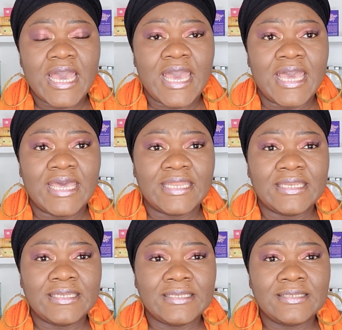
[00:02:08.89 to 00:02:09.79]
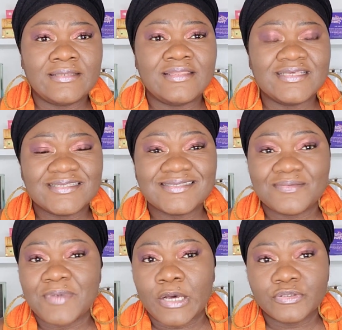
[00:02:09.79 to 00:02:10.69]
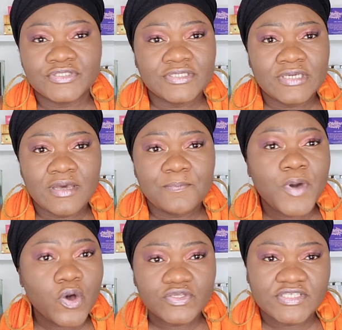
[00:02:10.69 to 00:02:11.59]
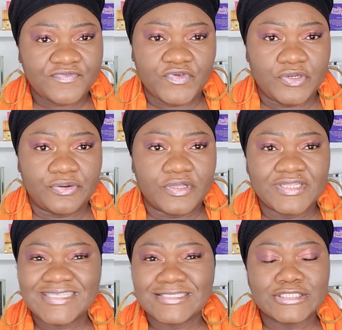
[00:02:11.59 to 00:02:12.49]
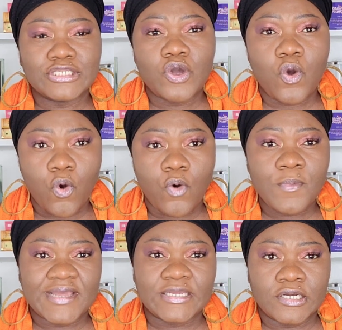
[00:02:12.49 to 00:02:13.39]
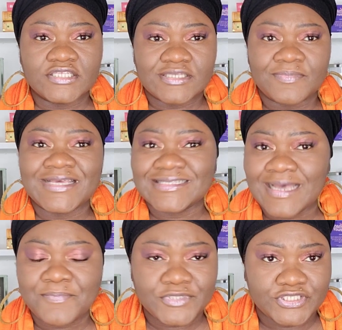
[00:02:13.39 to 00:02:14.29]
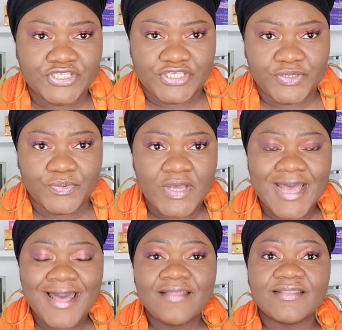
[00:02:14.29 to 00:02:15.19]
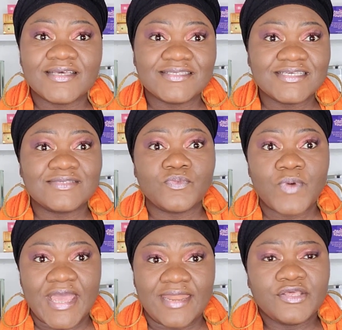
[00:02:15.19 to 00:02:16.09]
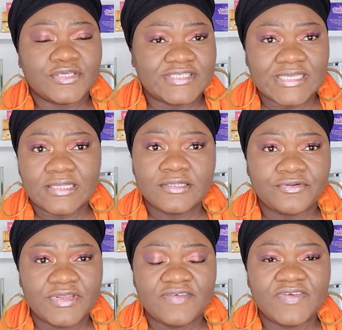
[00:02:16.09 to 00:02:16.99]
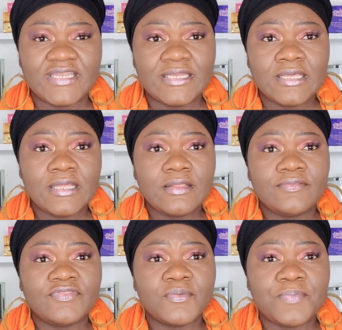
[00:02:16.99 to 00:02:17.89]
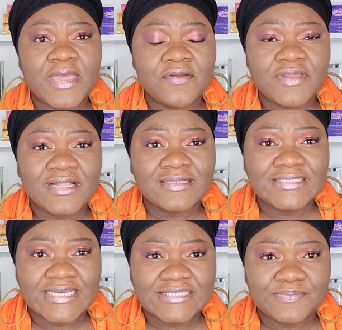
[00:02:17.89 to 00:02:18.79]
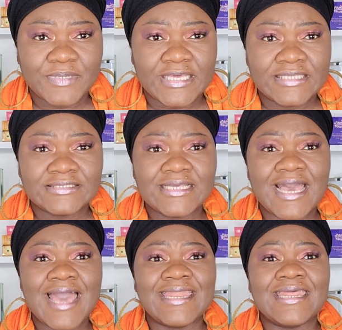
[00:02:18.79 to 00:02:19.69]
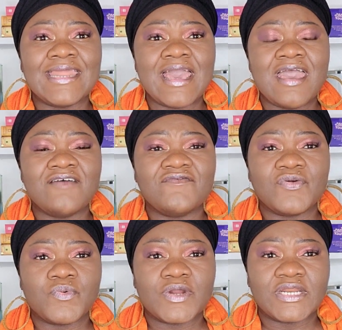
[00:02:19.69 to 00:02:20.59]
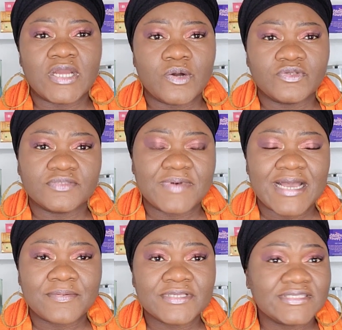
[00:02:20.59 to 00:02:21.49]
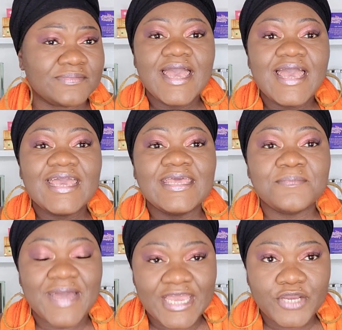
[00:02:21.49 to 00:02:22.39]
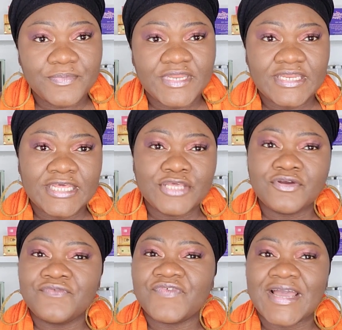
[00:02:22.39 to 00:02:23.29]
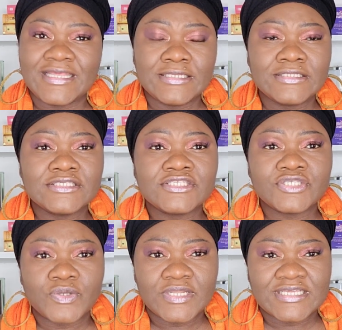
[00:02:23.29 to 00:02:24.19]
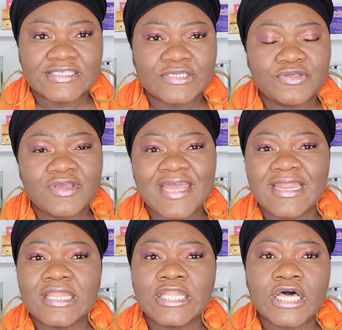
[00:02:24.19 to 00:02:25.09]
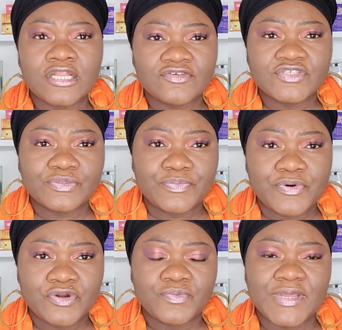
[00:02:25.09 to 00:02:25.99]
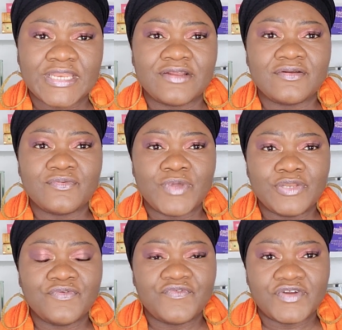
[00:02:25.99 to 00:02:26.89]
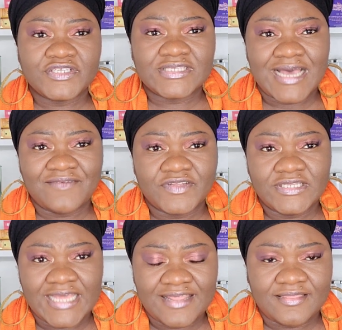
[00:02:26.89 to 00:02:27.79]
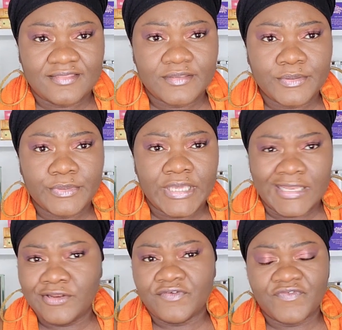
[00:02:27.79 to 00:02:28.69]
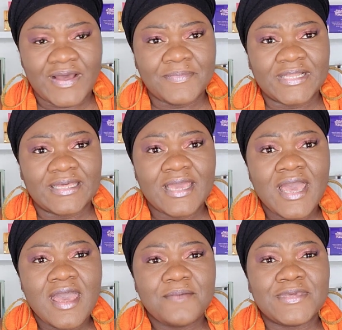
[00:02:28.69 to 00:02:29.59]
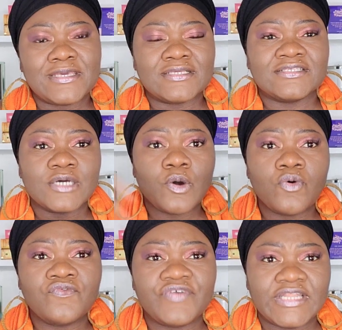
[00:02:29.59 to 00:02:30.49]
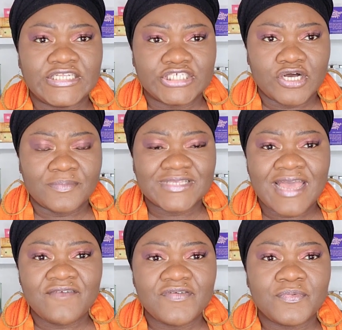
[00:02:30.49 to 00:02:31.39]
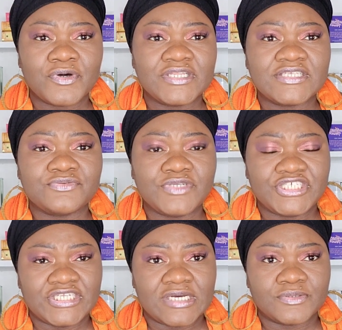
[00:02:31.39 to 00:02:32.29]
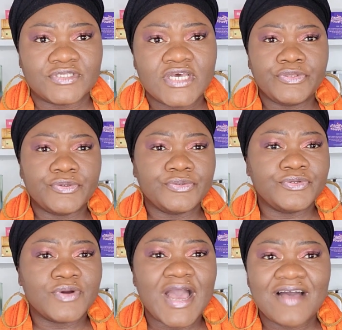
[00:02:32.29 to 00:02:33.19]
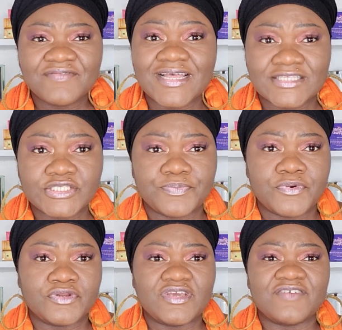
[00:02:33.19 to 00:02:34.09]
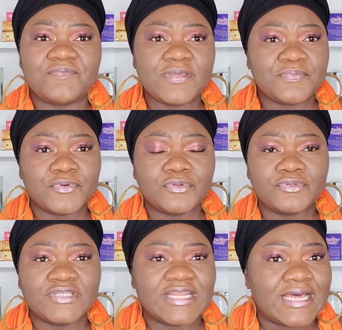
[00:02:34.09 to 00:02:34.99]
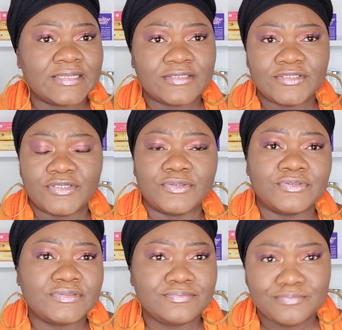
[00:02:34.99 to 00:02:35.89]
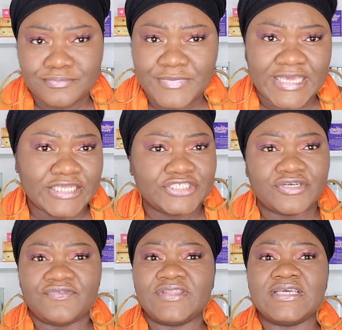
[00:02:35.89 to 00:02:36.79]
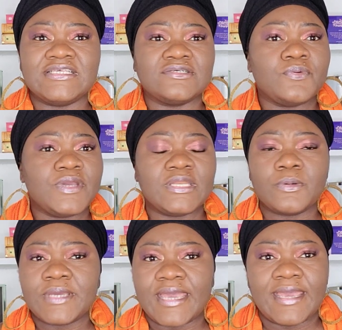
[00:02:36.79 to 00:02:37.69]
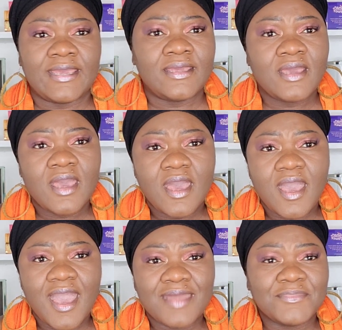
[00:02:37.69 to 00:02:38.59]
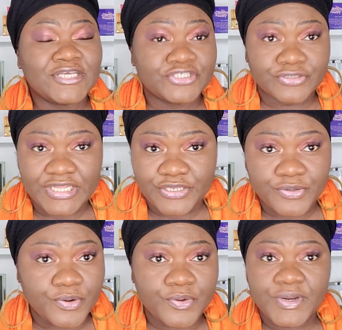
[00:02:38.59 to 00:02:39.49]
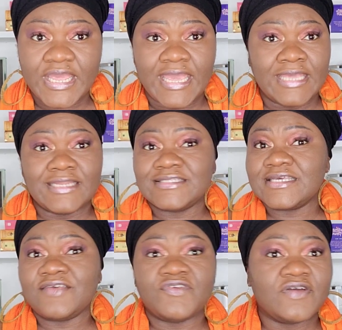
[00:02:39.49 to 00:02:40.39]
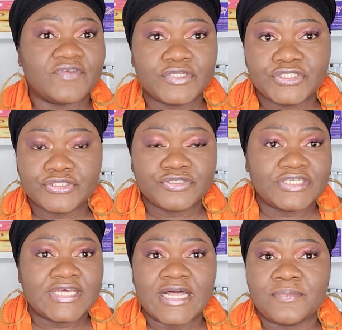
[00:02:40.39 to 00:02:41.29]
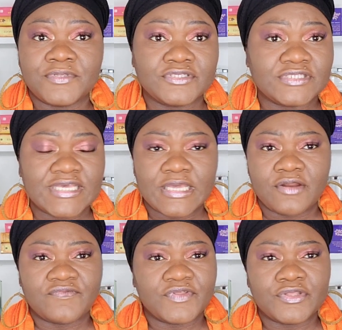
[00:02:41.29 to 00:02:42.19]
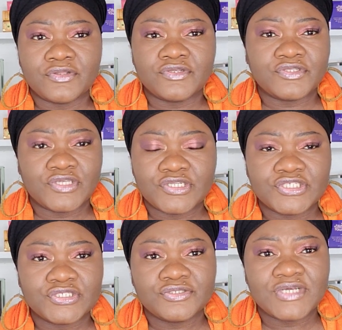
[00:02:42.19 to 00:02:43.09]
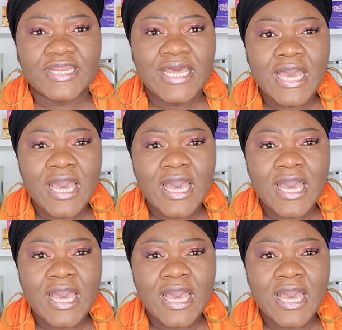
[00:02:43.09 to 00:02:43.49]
And this is about post funeral. This is not, oh my God, something has happened to you. This is when you're still grieving, the burial takes place, and then everyone goes back. Because in my community, you find solace. You get a lot of support when you first have a death in your family, because the whole village comes, everyone is reaching out. You have that support. You have people that are making sure everything is going okay, and making sure that you're okay. If you have other children, they're helping to take care of the other children.